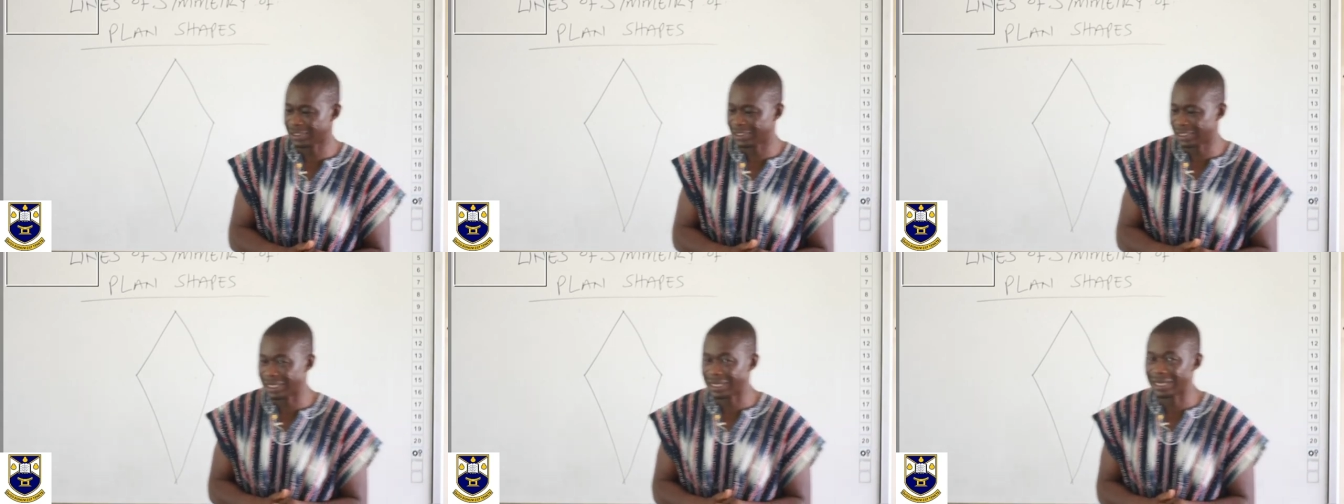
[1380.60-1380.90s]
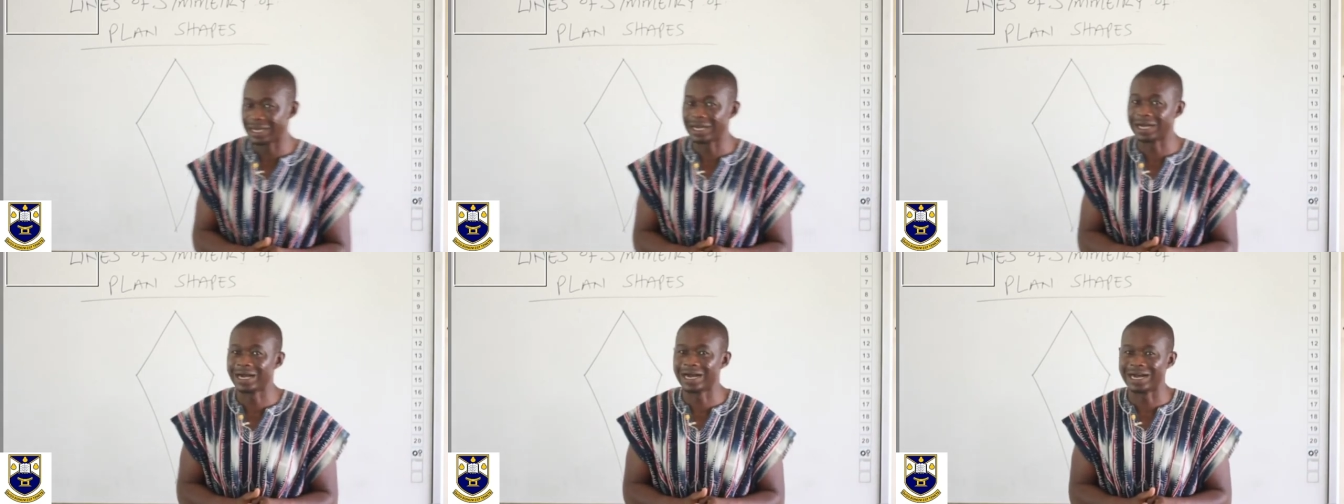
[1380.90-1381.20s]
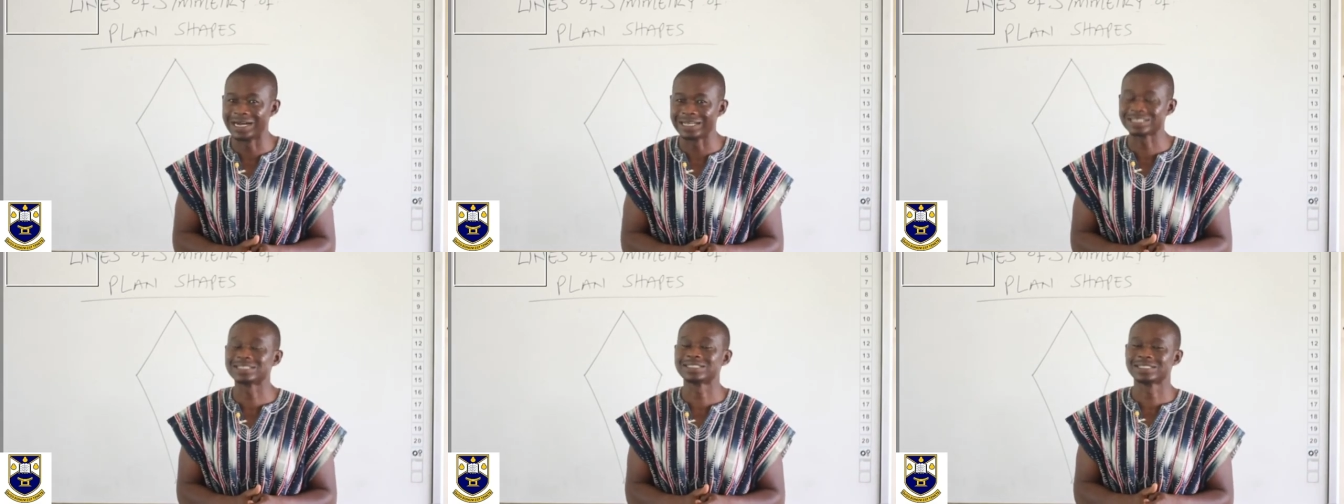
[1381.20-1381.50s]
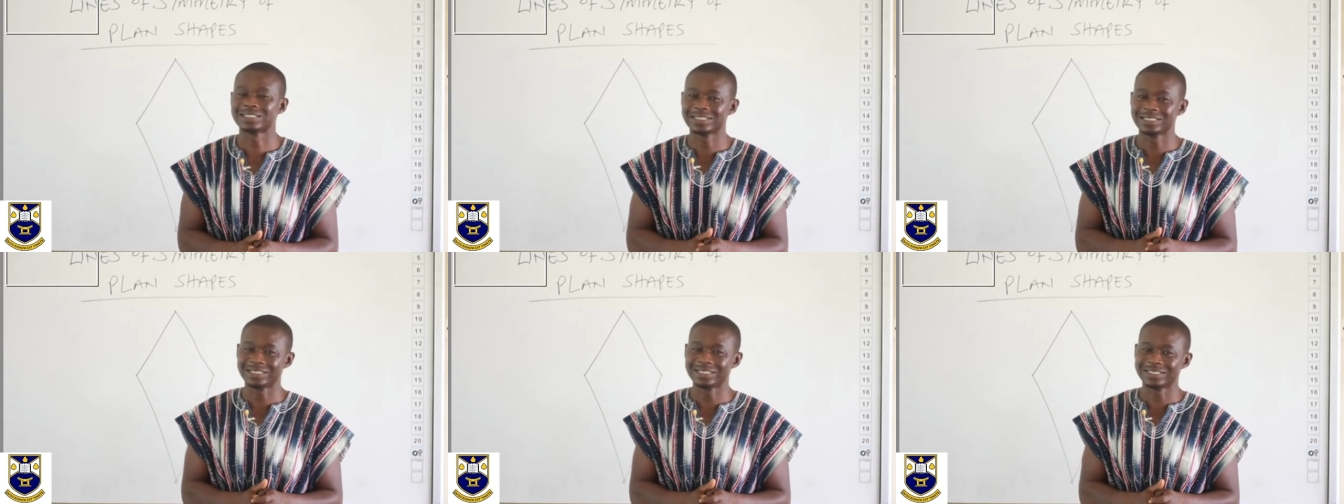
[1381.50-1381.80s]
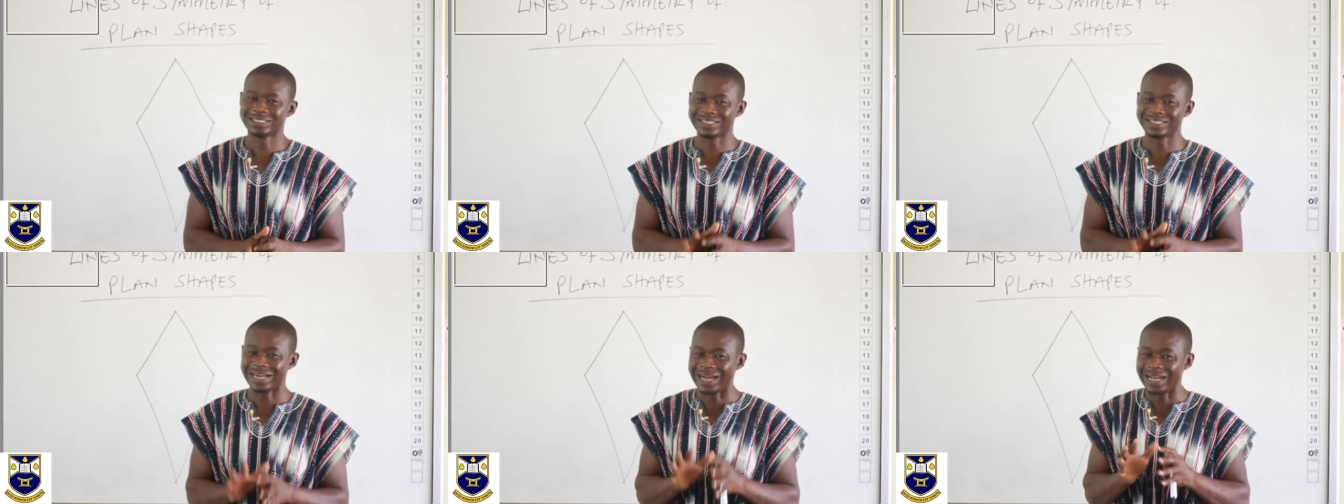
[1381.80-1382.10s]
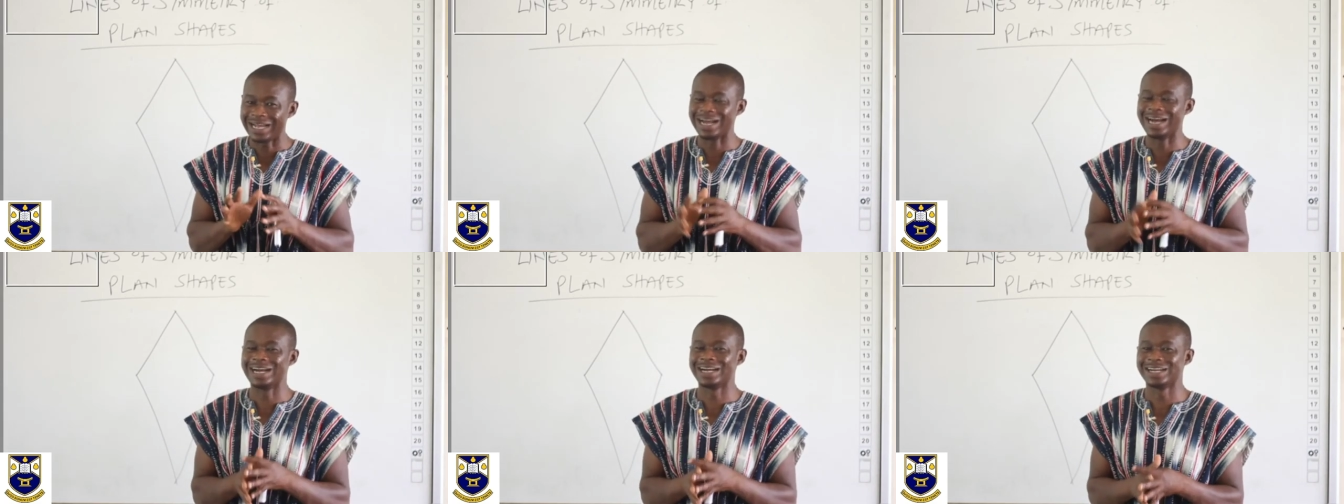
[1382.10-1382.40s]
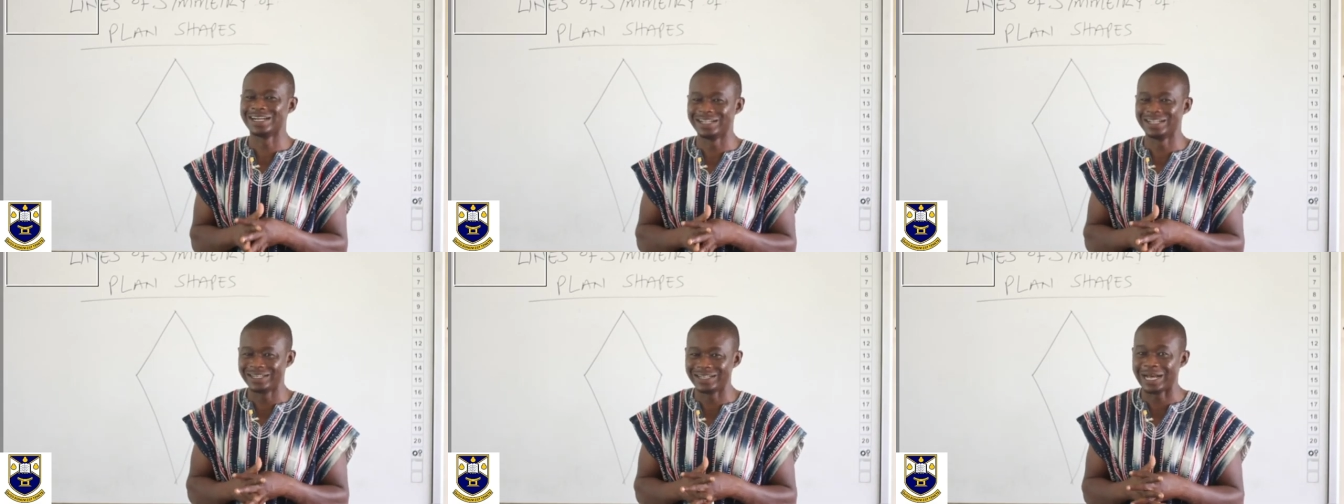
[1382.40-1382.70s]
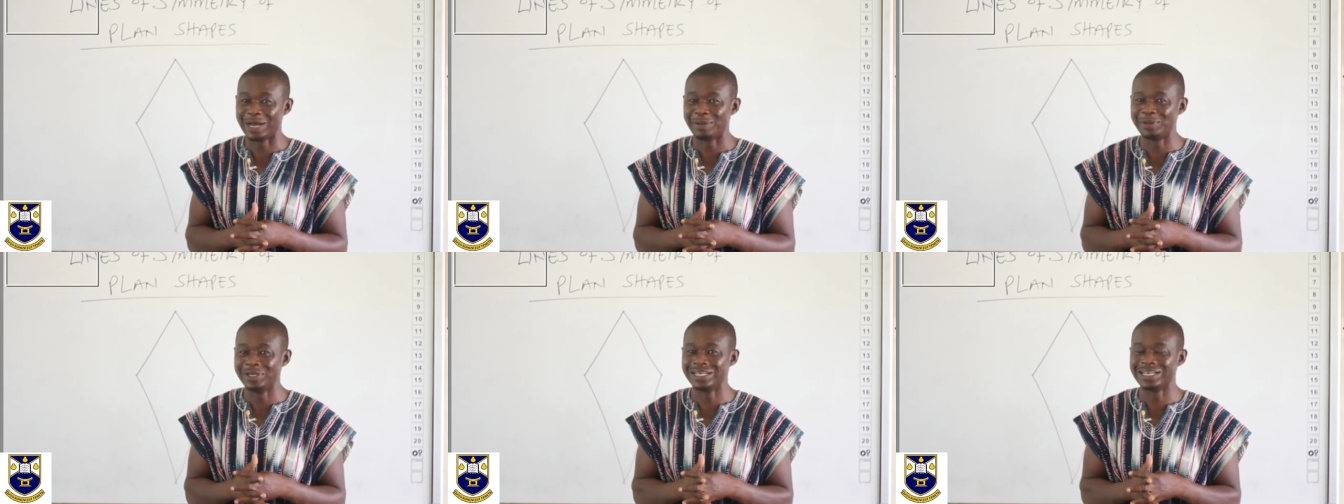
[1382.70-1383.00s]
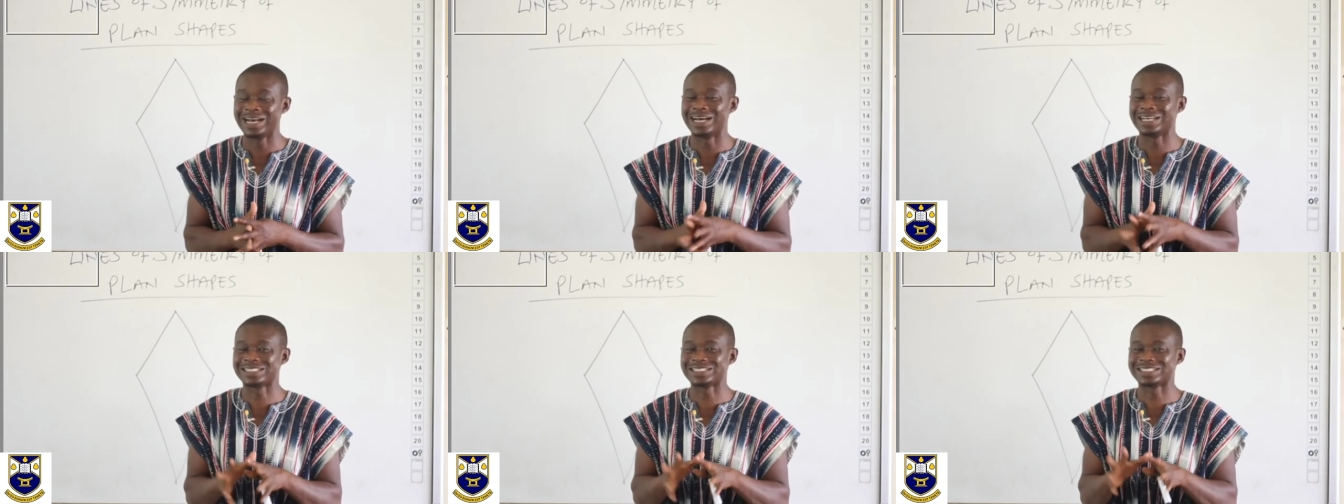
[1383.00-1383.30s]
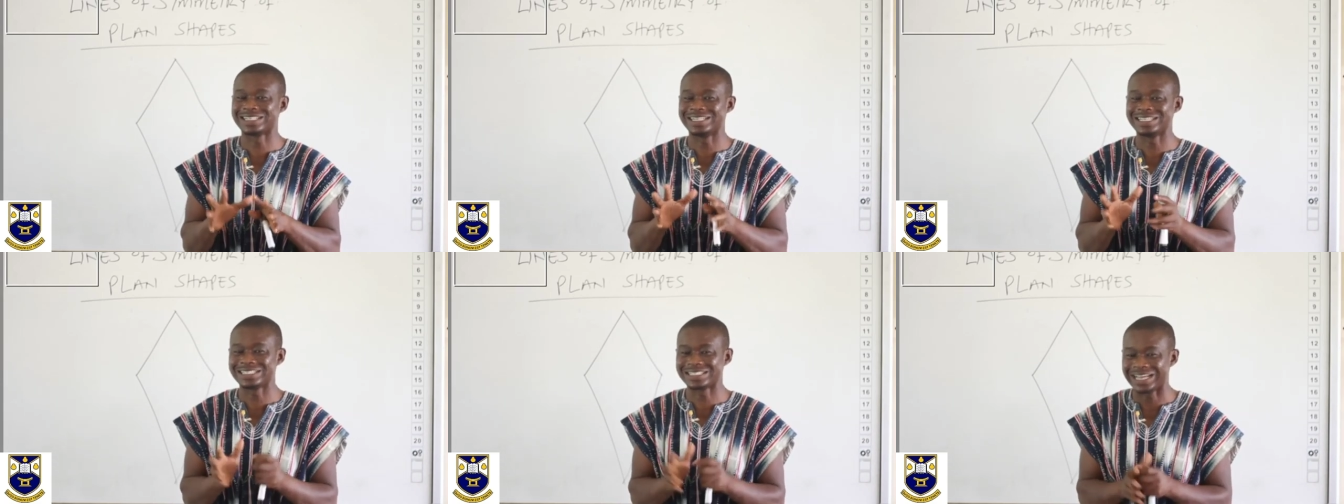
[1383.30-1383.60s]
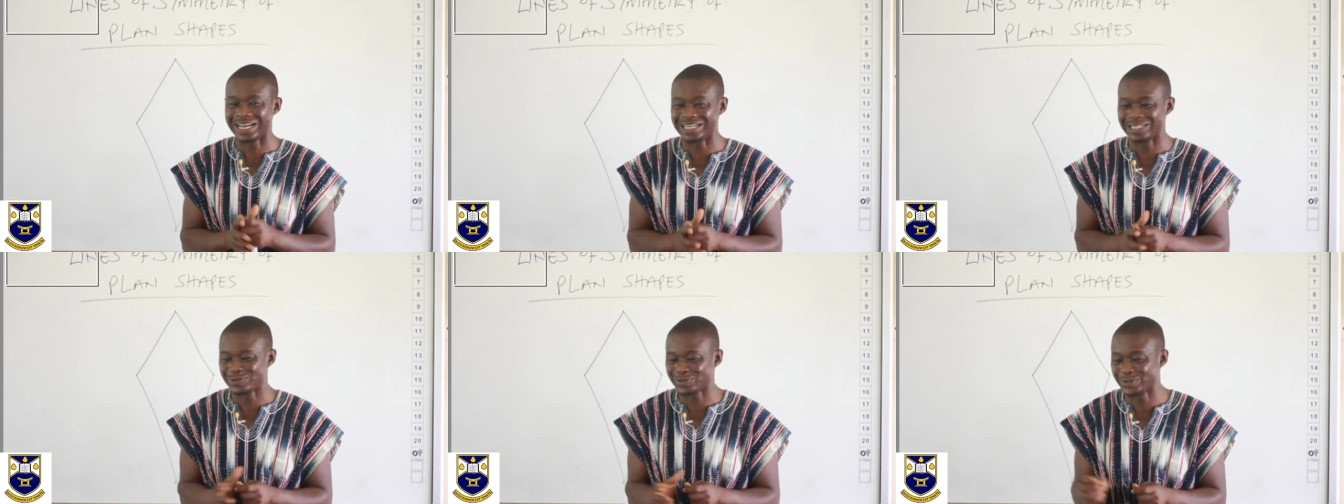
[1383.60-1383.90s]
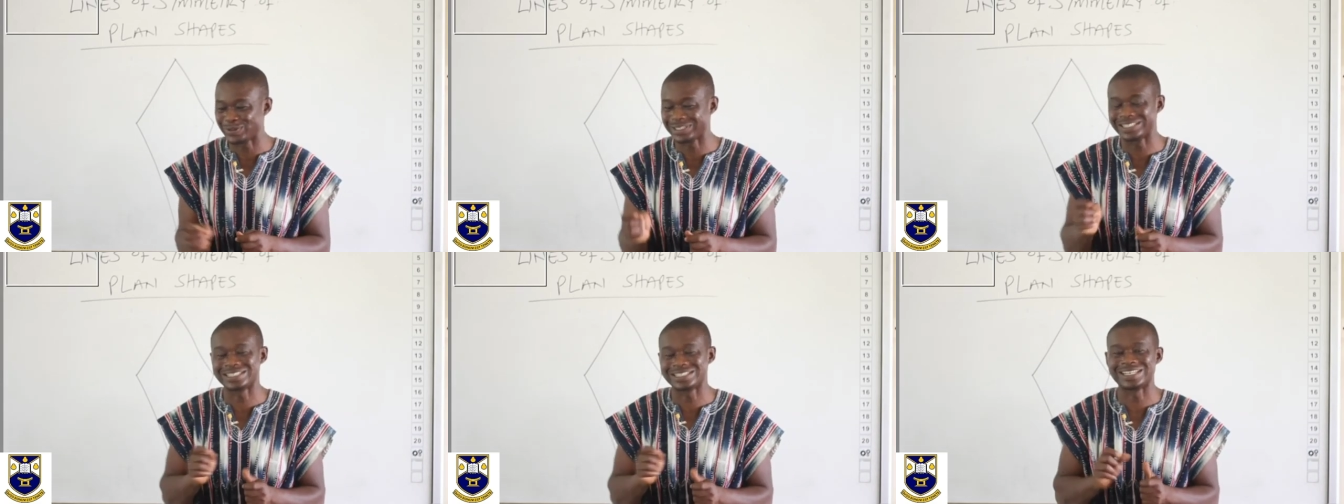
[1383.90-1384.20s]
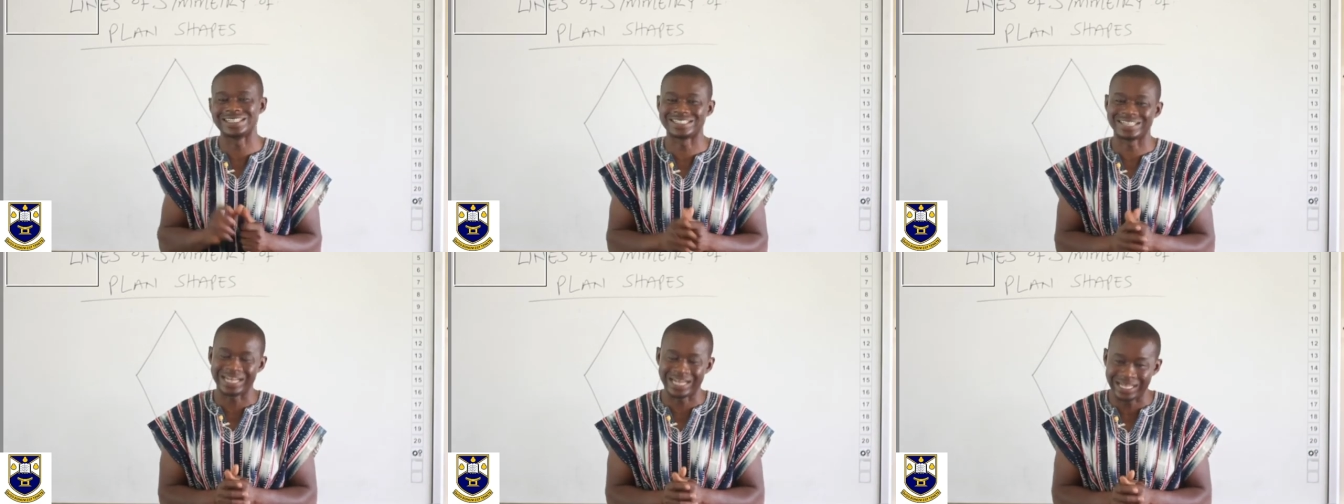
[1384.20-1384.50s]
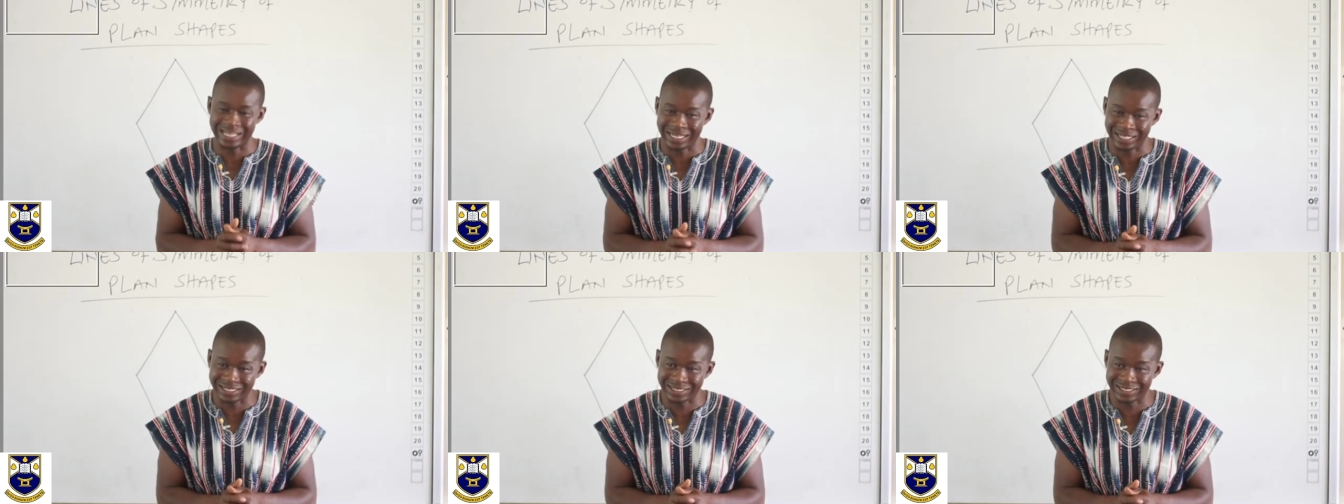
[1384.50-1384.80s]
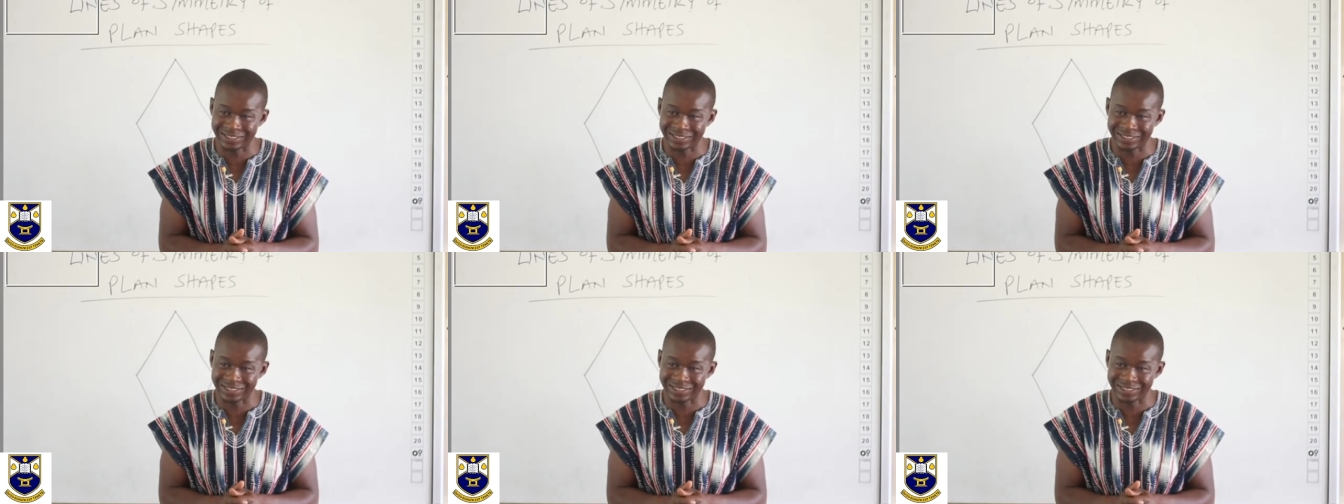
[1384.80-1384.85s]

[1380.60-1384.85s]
has it has three sides, which is a triangle,